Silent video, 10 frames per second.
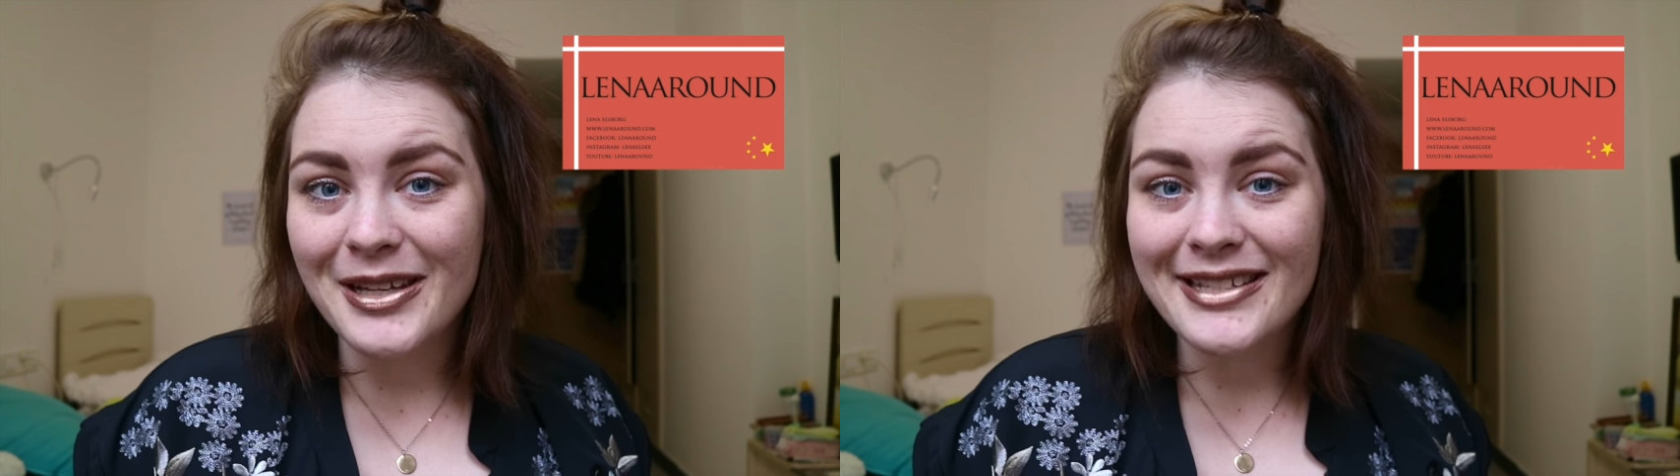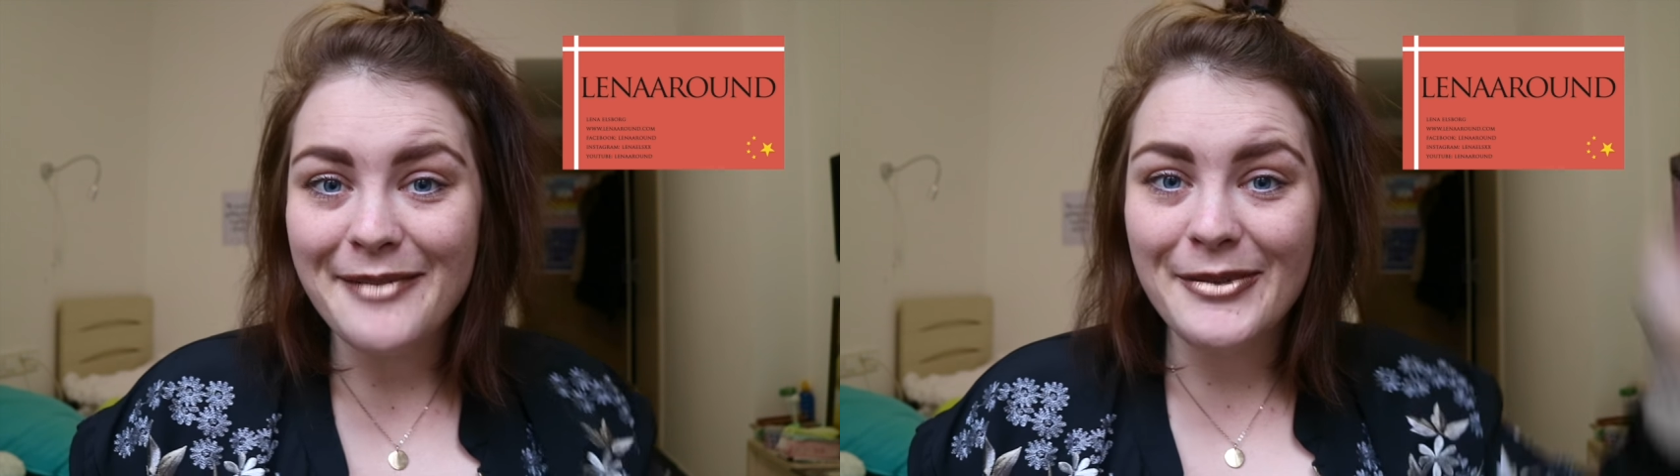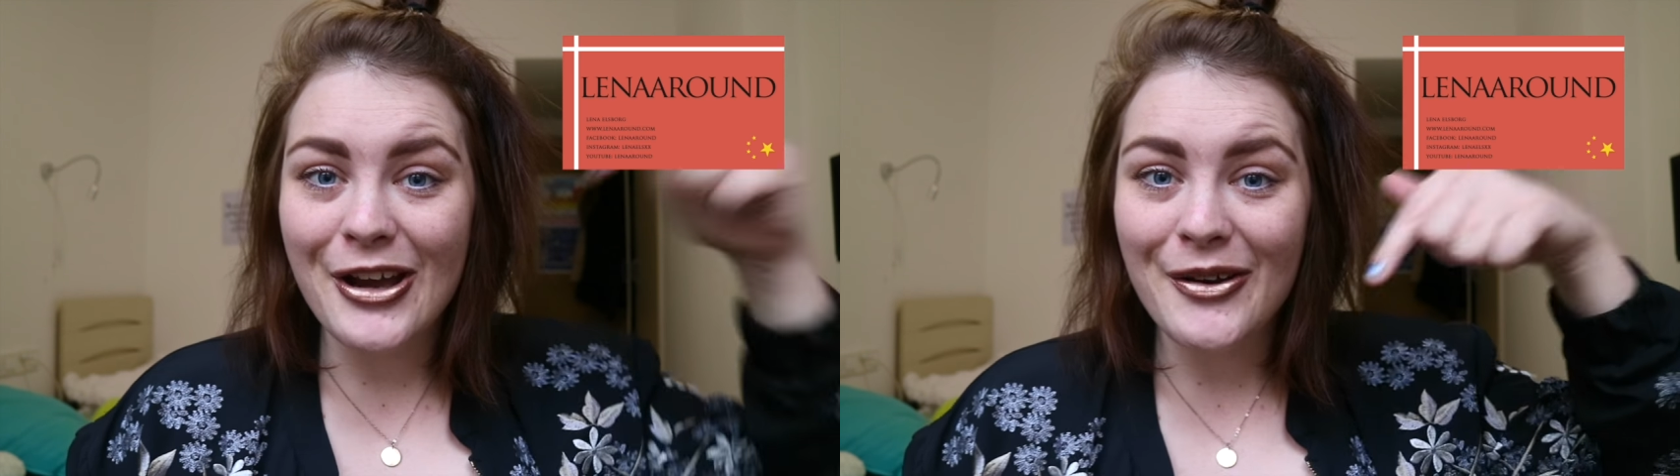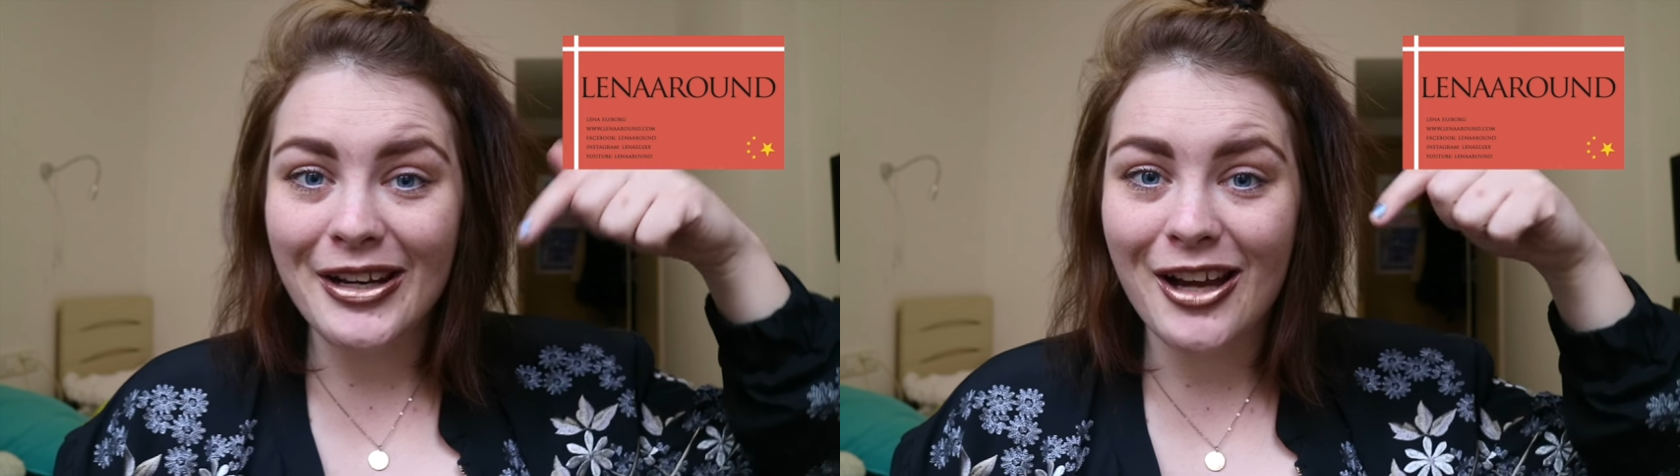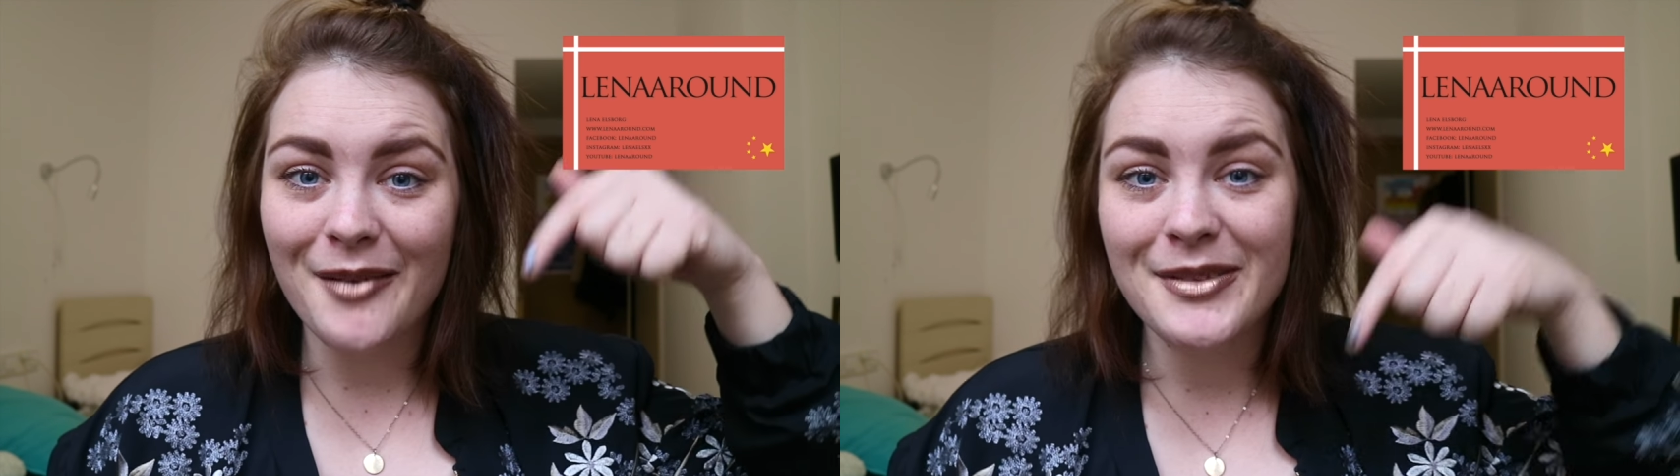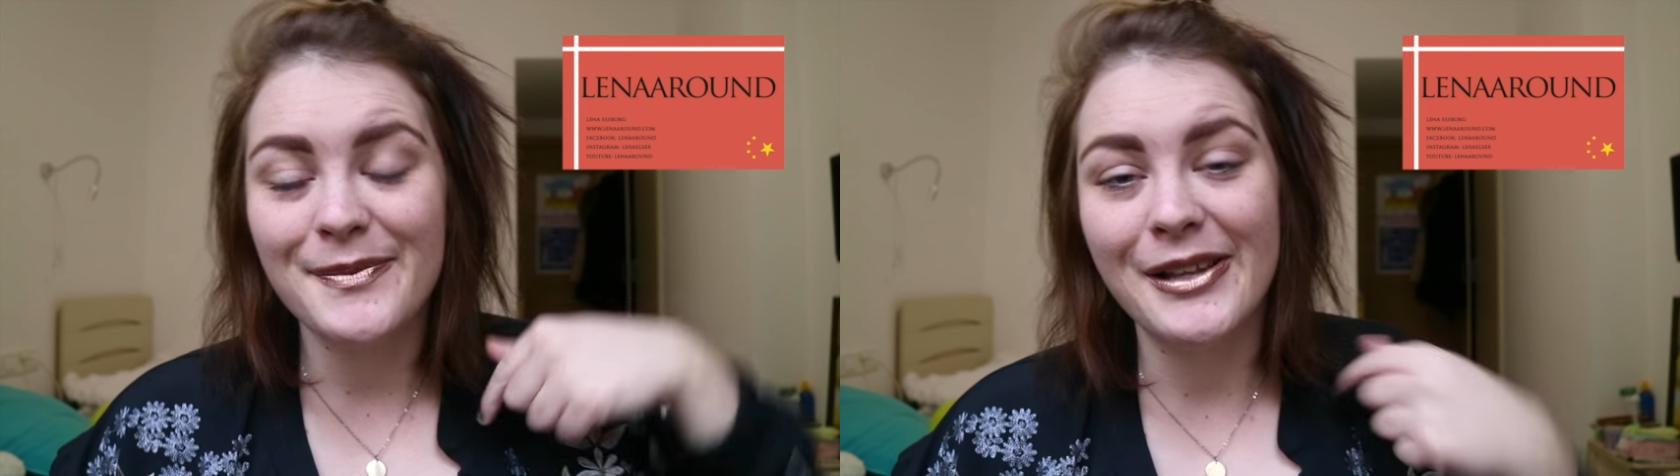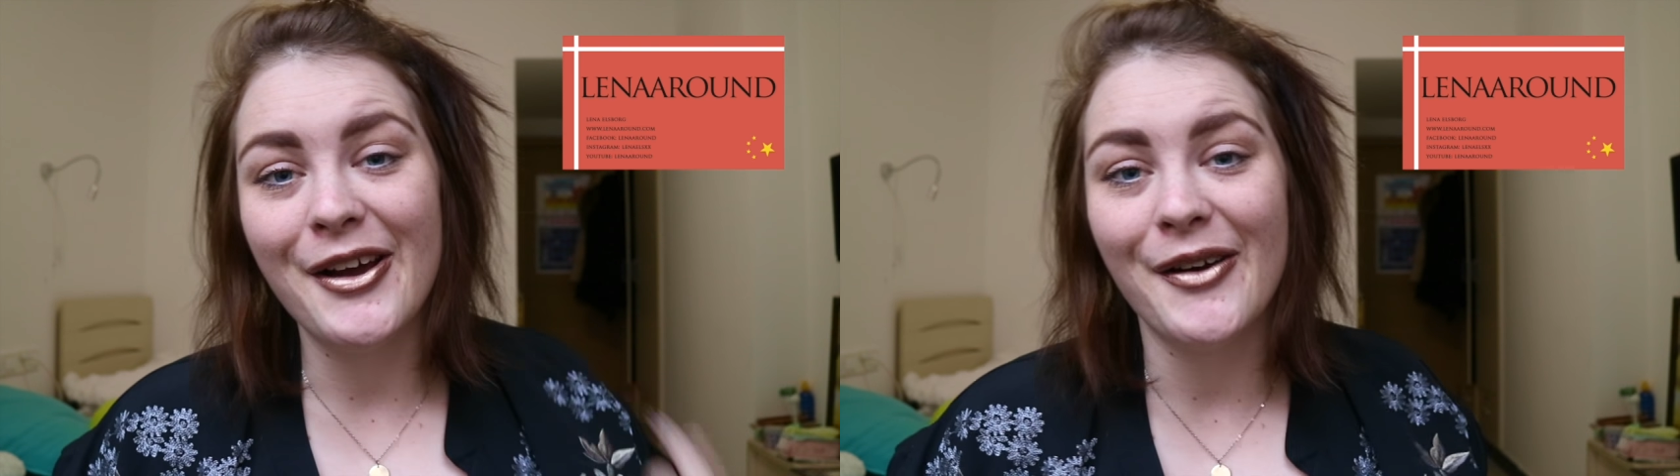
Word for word: please let me know in the comments below.